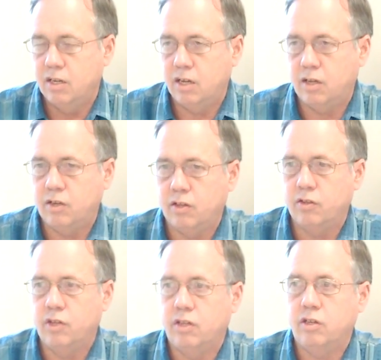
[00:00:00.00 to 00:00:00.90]
Now,
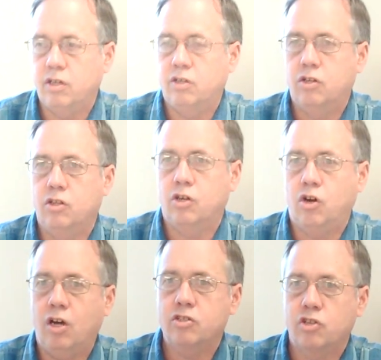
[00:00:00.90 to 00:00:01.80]
the
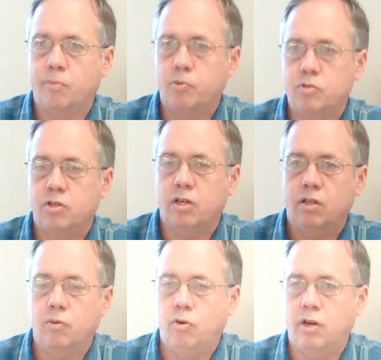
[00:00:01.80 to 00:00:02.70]
concept was that
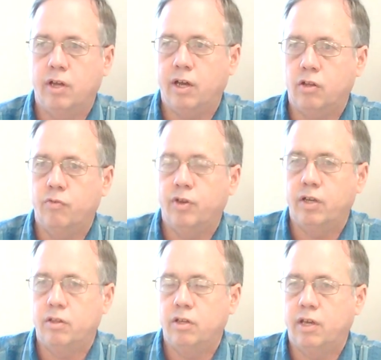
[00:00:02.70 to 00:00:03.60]
they want to
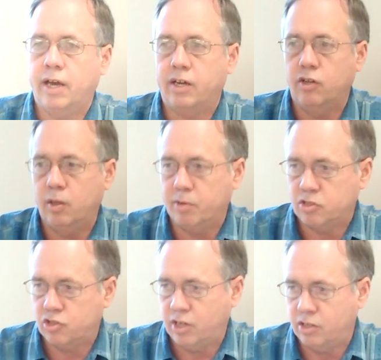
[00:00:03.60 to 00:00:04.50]
elevate the academic
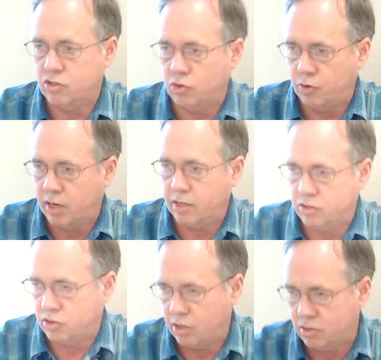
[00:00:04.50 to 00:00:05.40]
standards in the United
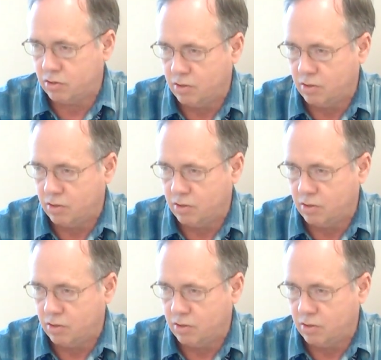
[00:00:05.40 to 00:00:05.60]
States.